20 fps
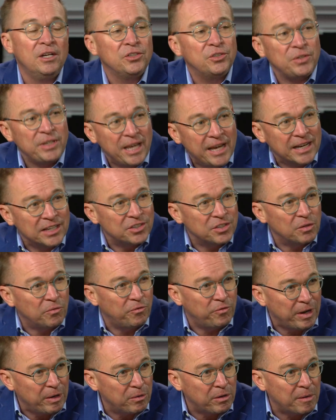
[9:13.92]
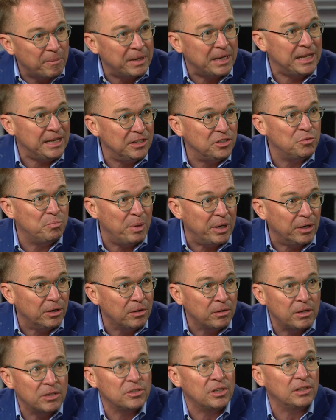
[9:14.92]
So yes, the federal government is
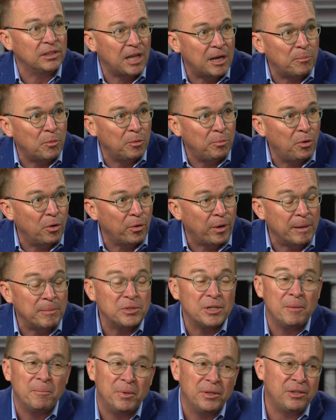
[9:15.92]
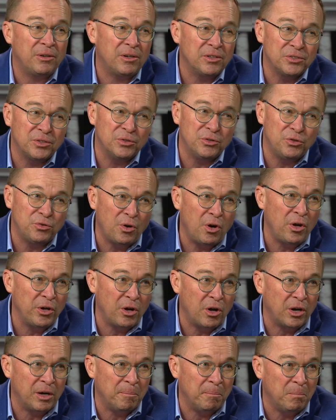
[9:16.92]
bigger. There's a lot more programs, but they're also drawing
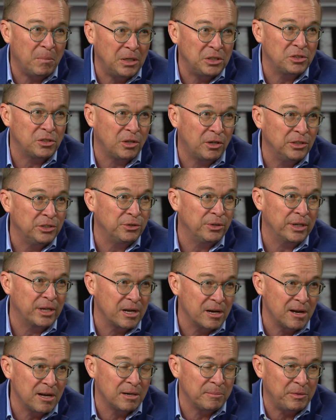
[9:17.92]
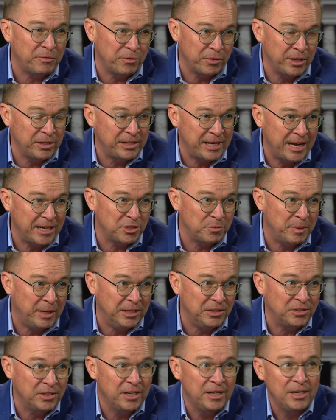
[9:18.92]
on a much larger economy for their tax
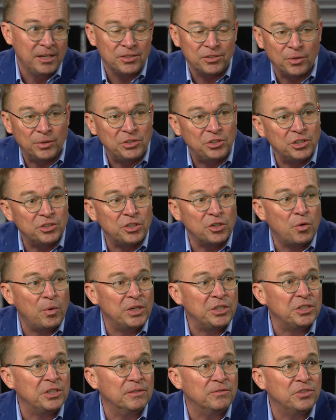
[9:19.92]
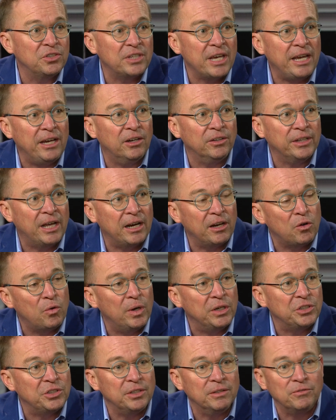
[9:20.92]
base. So it's just a question of scale, not a
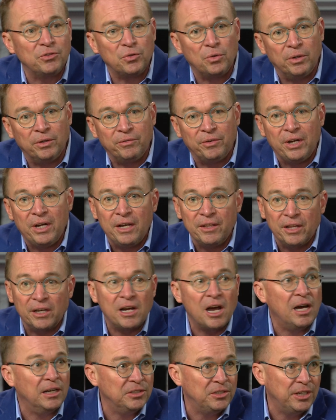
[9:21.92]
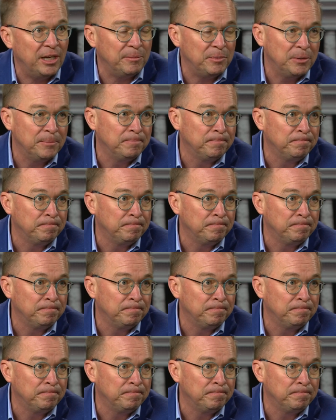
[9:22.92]
question of sort of the concept.